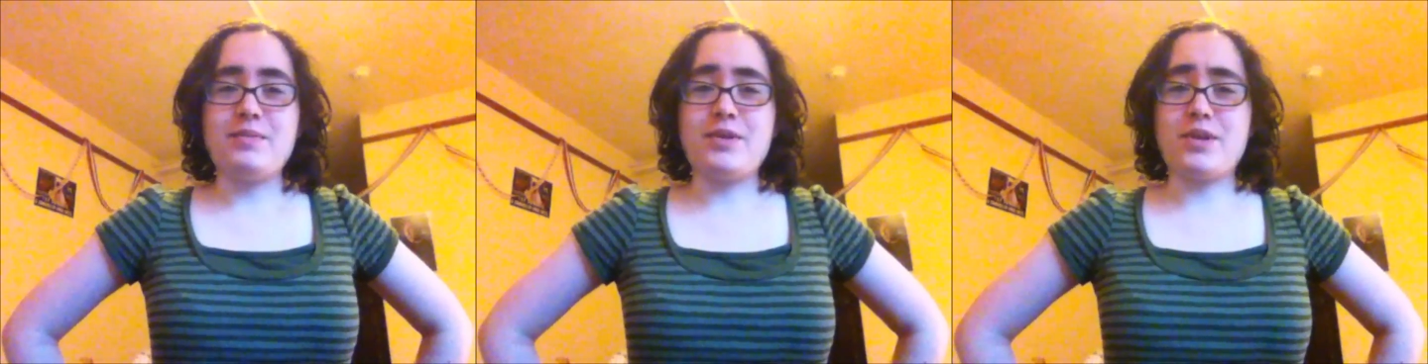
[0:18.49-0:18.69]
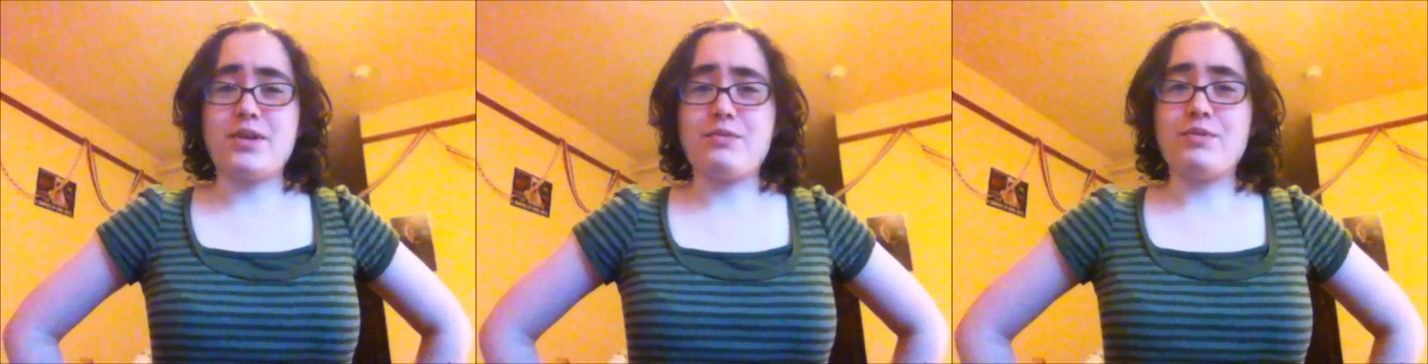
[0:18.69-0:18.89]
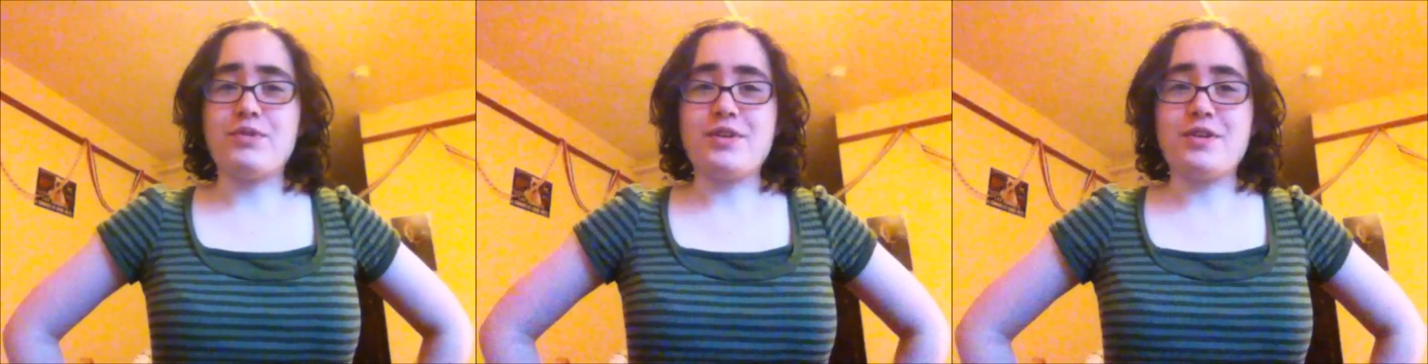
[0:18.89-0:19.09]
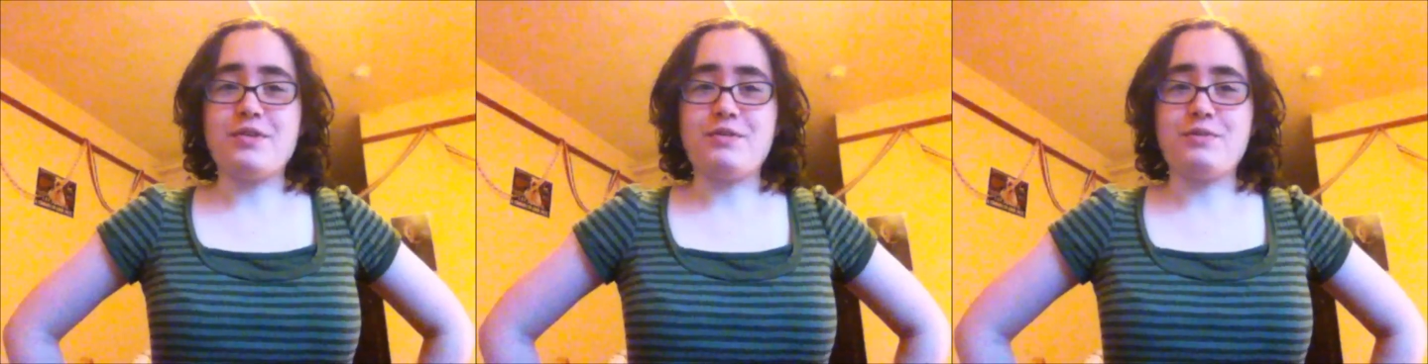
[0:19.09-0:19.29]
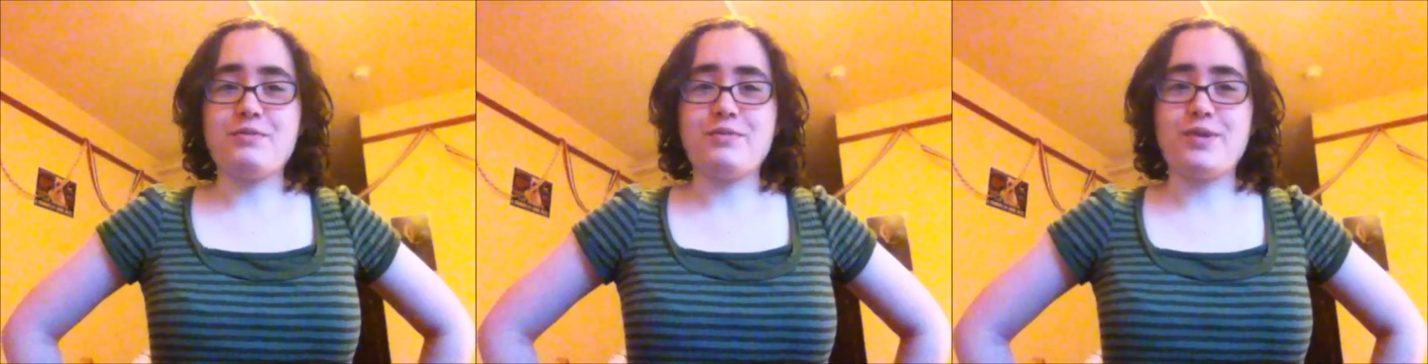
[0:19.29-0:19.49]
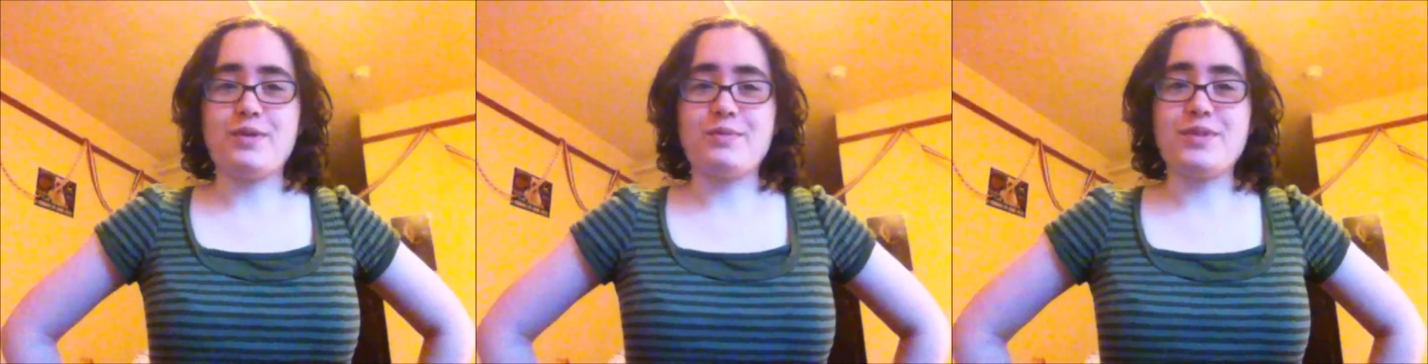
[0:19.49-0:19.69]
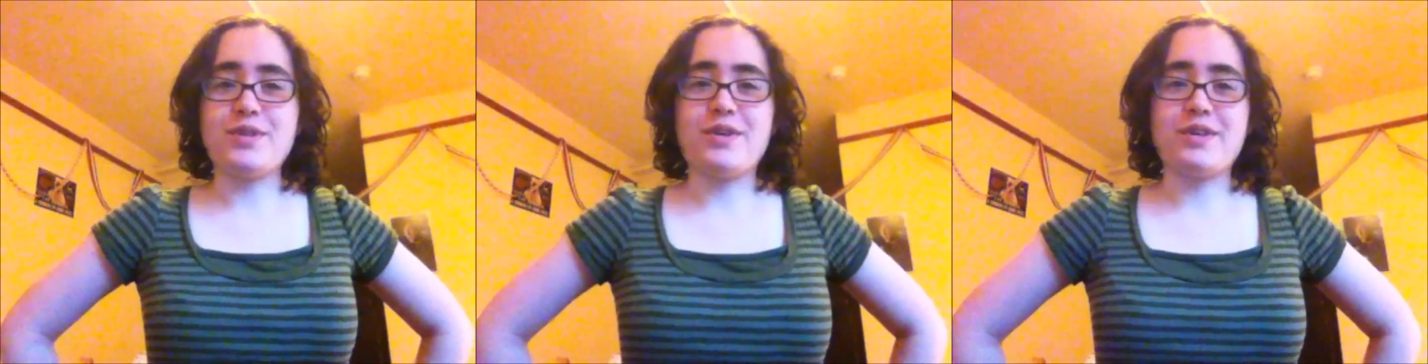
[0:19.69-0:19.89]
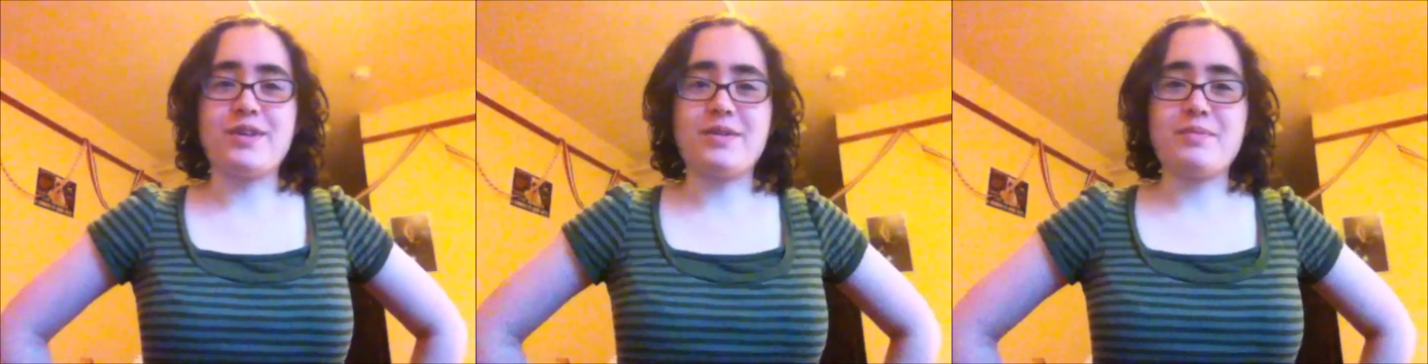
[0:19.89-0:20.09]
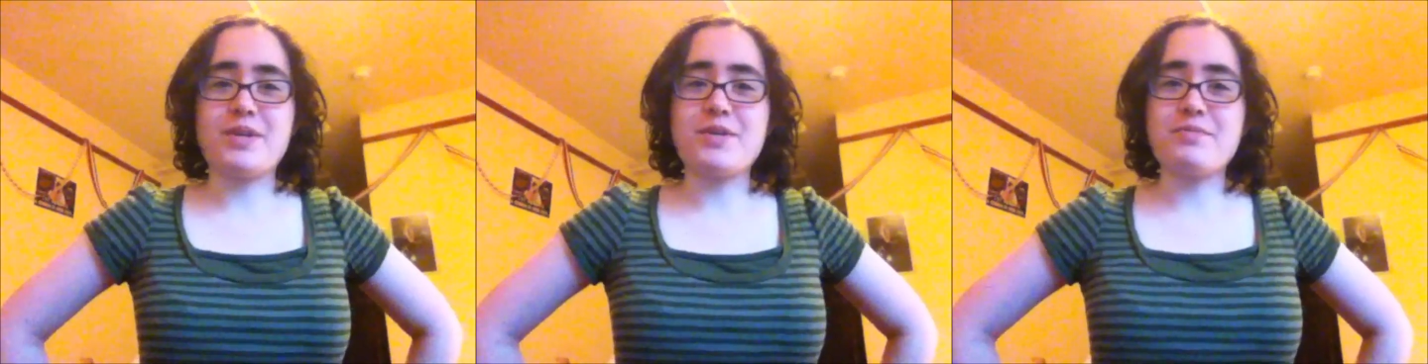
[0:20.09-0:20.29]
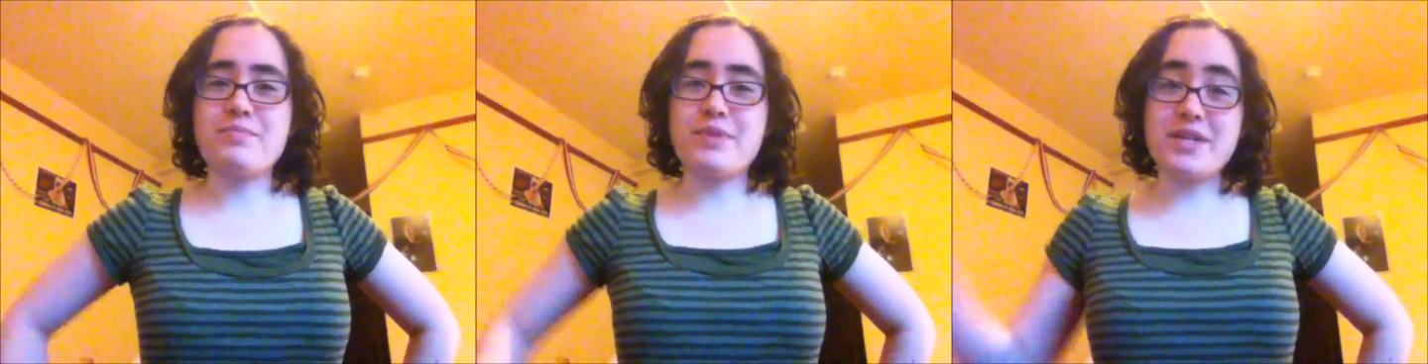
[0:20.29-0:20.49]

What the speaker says: Mary will know what I'm talking about,